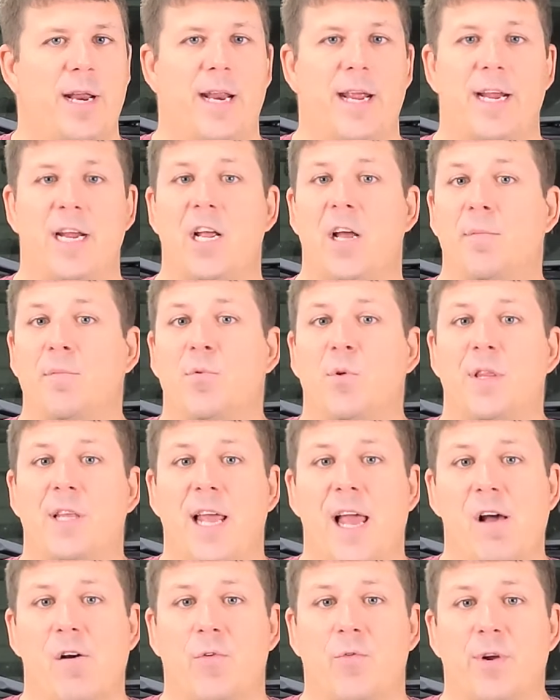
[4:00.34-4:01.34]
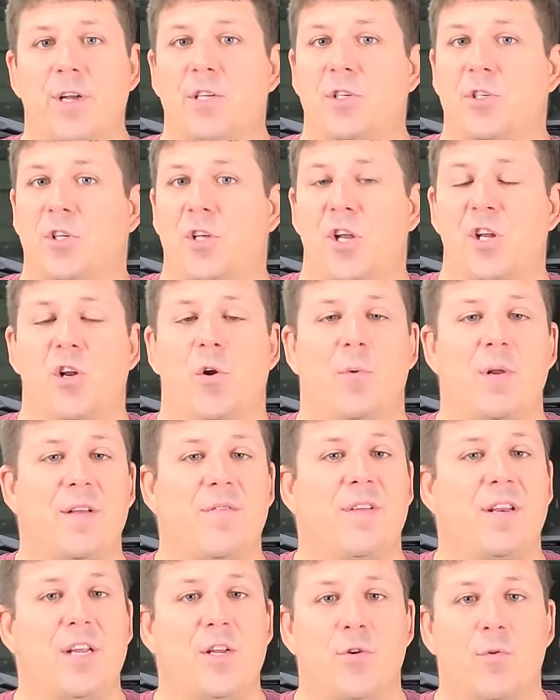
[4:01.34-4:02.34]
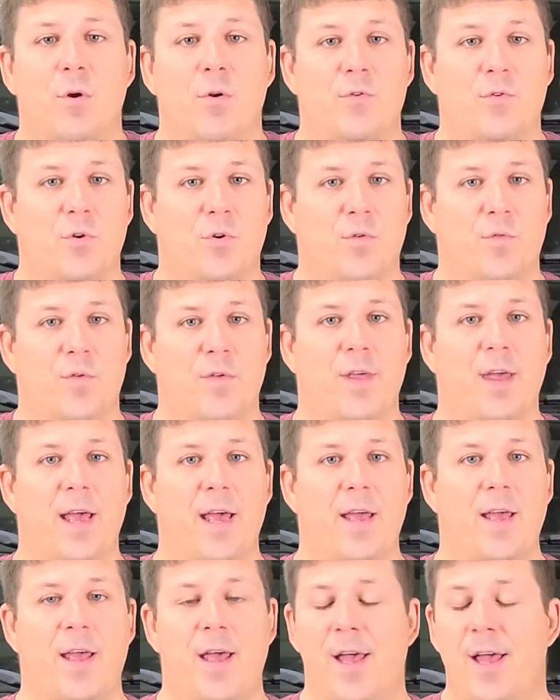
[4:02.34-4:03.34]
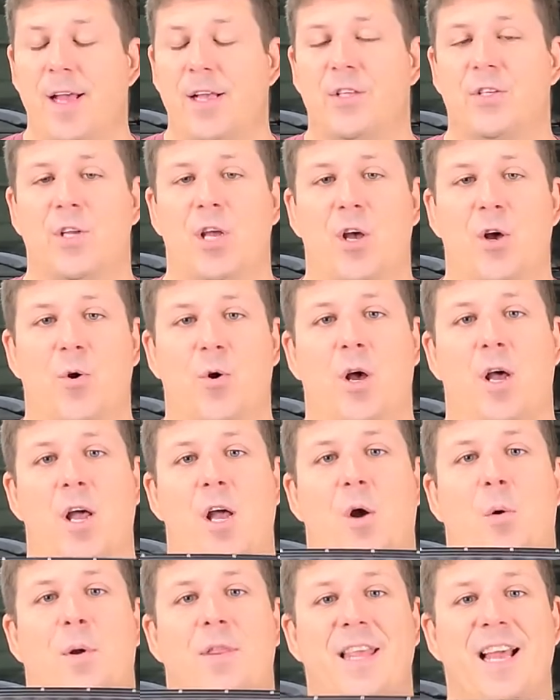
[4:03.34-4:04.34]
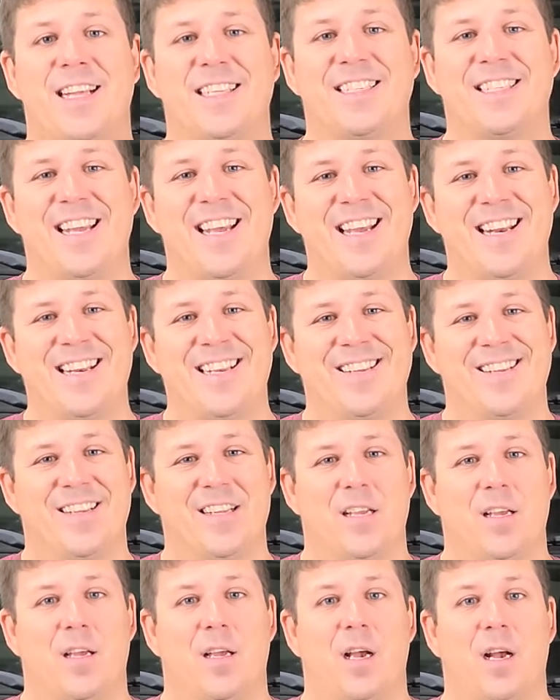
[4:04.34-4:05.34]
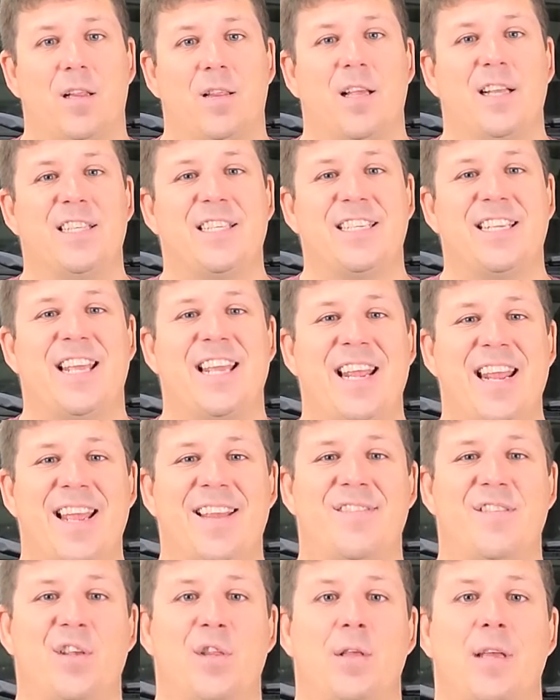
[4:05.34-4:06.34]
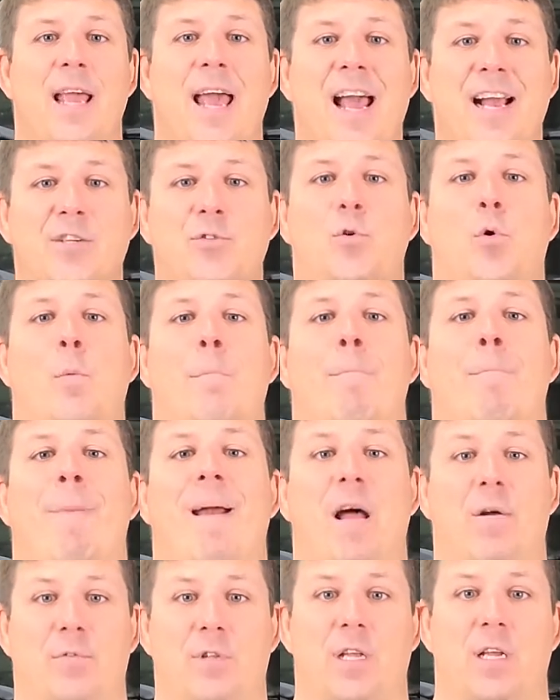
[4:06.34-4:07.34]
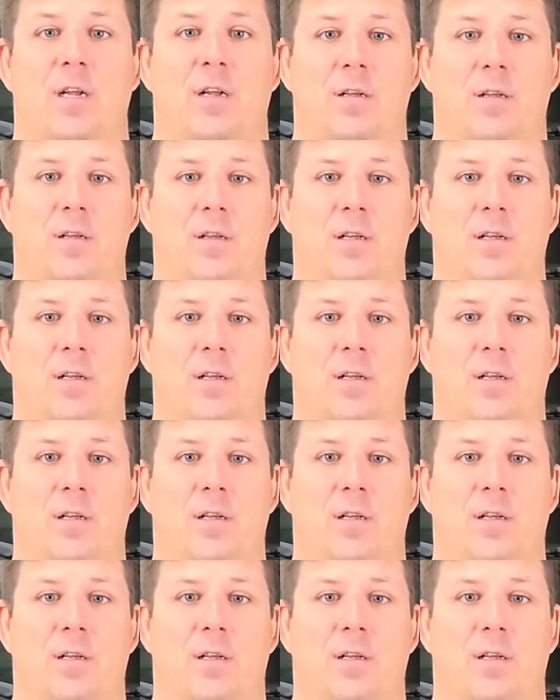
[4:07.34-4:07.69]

and it comes with the Allen wrench, so you don't even need your own tool for that. So with that said, let's get into the actual mounting.